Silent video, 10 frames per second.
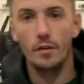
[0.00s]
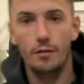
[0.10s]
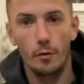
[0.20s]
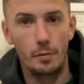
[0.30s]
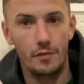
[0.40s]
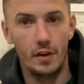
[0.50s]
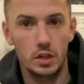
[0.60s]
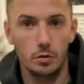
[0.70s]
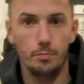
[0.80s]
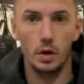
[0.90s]
former
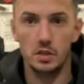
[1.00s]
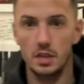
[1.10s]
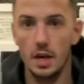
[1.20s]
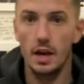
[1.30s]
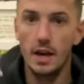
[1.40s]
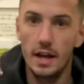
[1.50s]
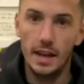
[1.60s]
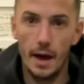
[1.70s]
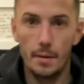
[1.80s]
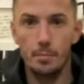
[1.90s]
professional boxer,
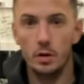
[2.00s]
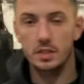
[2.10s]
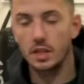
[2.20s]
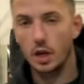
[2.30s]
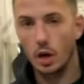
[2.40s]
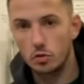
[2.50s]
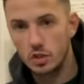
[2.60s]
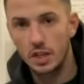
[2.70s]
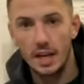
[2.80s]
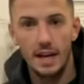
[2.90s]
now boxing coach.